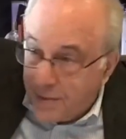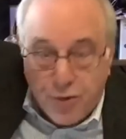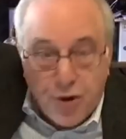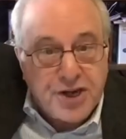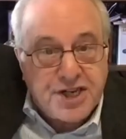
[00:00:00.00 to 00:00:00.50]

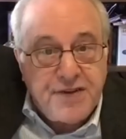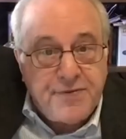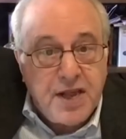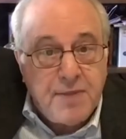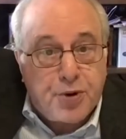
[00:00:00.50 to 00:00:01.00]

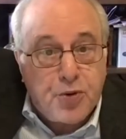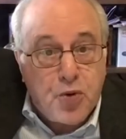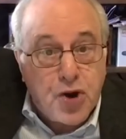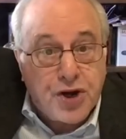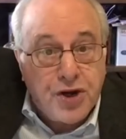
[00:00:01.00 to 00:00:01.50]
productivity per
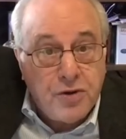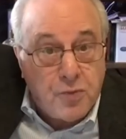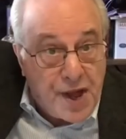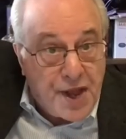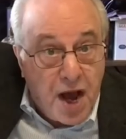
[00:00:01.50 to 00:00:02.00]
worker
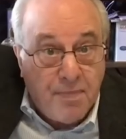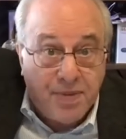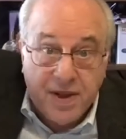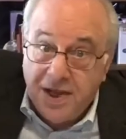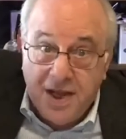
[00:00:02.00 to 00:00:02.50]
went
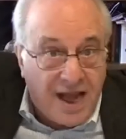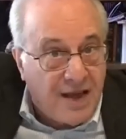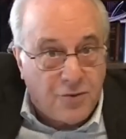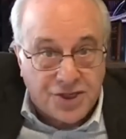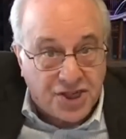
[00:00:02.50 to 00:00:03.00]
up.
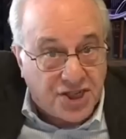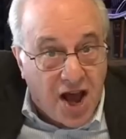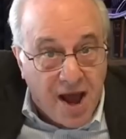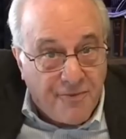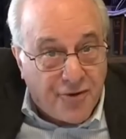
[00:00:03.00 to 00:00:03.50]
It was a
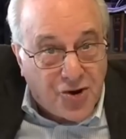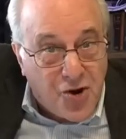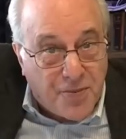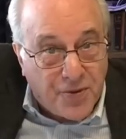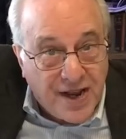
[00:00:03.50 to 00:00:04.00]
time for
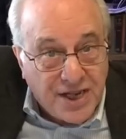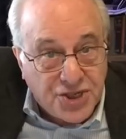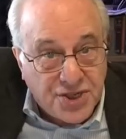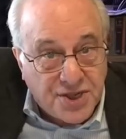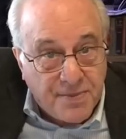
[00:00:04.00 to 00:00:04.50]

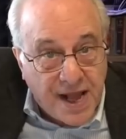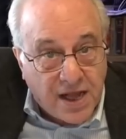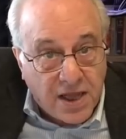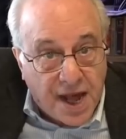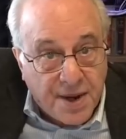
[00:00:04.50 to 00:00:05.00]
corporations to
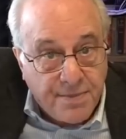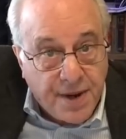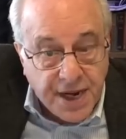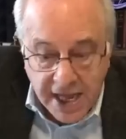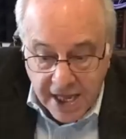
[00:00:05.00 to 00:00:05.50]
make a lot of
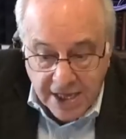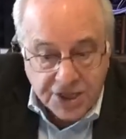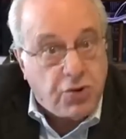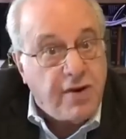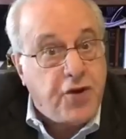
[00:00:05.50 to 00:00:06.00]
money.
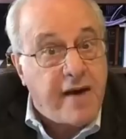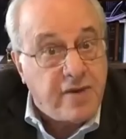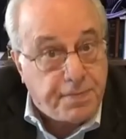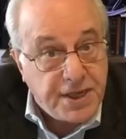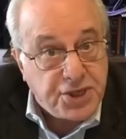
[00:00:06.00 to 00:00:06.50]
So if you
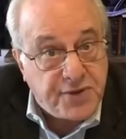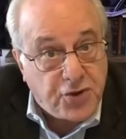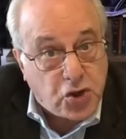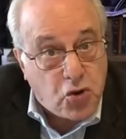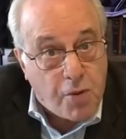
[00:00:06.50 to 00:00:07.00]
have a piece
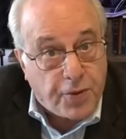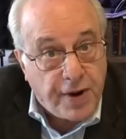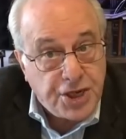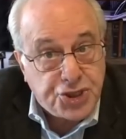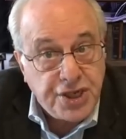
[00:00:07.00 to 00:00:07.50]
of a
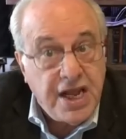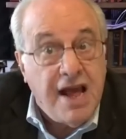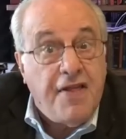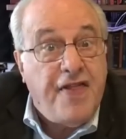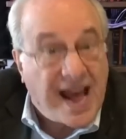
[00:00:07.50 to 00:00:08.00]
corporation,
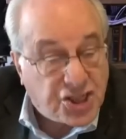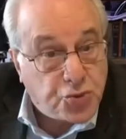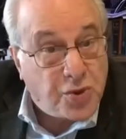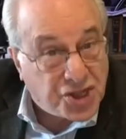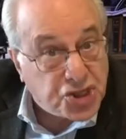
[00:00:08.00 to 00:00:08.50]

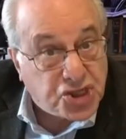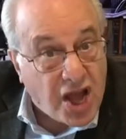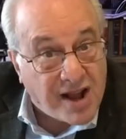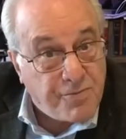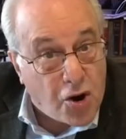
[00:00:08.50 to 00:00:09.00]
that's what the
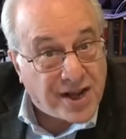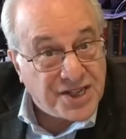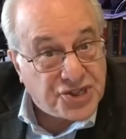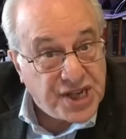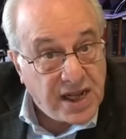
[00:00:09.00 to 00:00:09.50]
stock
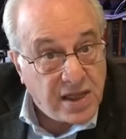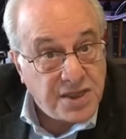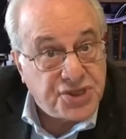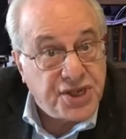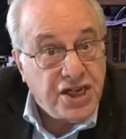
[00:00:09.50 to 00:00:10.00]
market
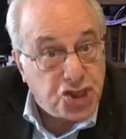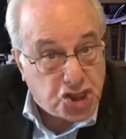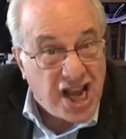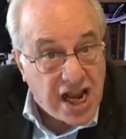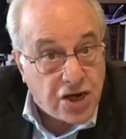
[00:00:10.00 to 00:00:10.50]
sells,
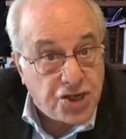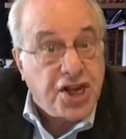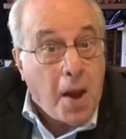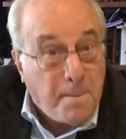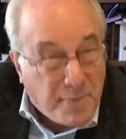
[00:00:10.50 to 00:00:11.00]

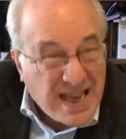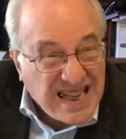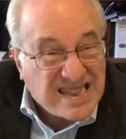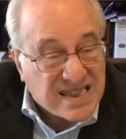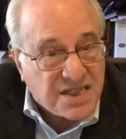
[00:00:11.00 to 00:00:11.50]
shares,
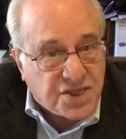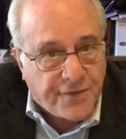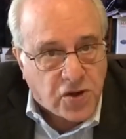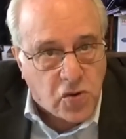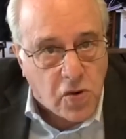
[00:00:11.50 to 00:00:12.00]
pieces
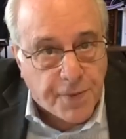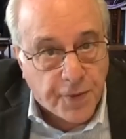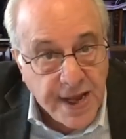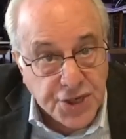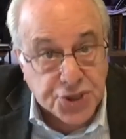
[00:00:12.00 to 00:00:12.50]
of a
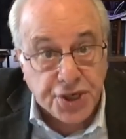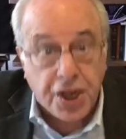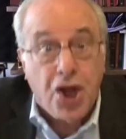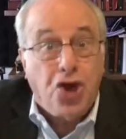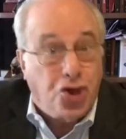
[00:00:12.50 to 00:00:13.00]

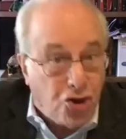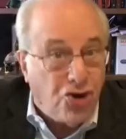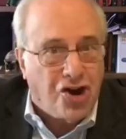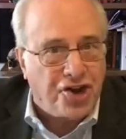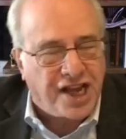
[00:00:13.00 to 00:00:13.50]
corporation,
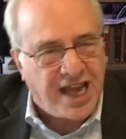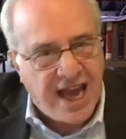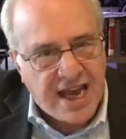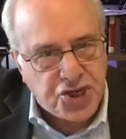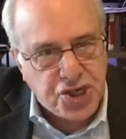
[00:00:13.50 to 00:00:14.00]
you're going to
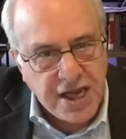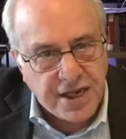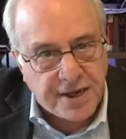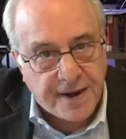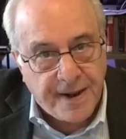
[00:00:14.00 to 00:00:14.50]
cash
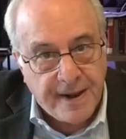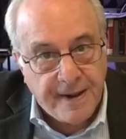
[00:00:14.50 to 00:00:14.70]
in.